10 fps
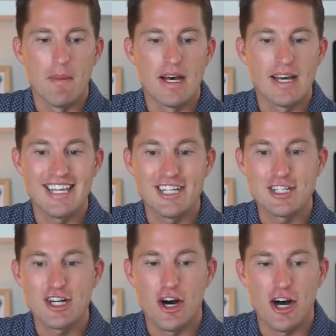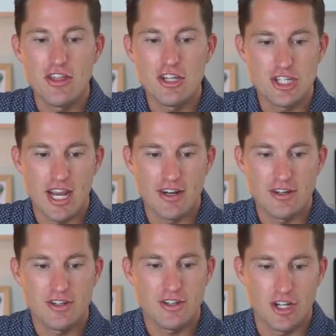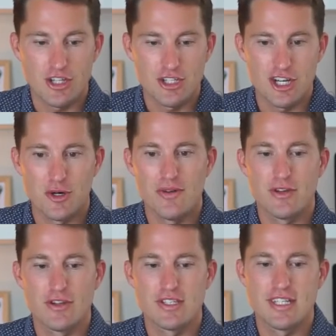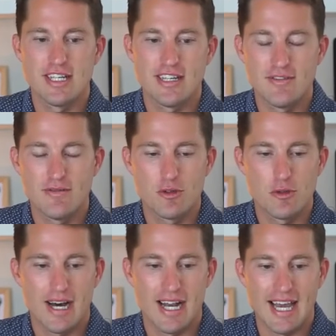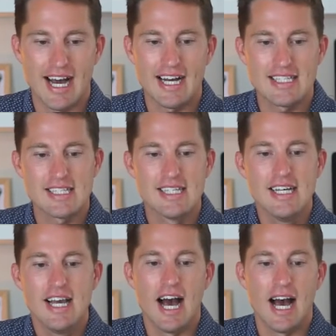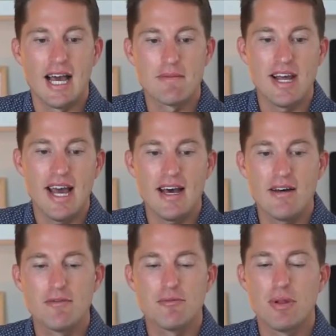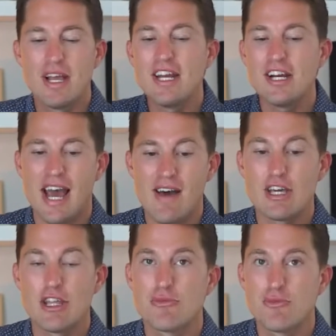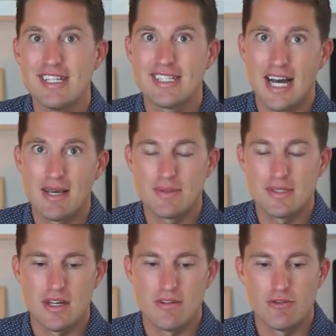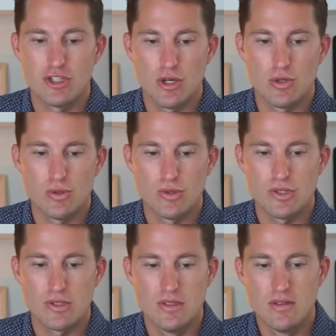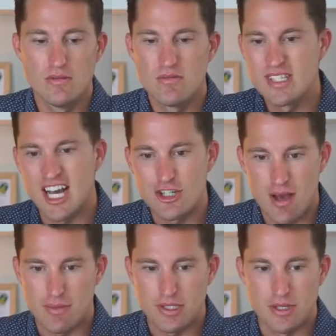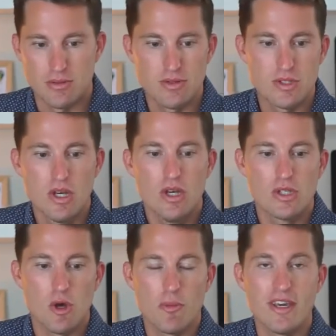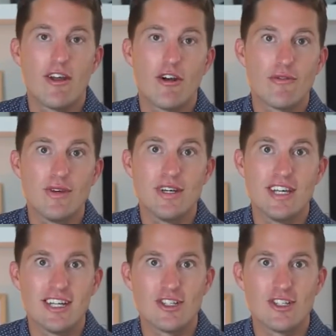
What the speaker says: here on the channel or on the show, if you're listening through the podcast, I'm going to planning on having 3 types of shows / episodes. So I'll be interviewing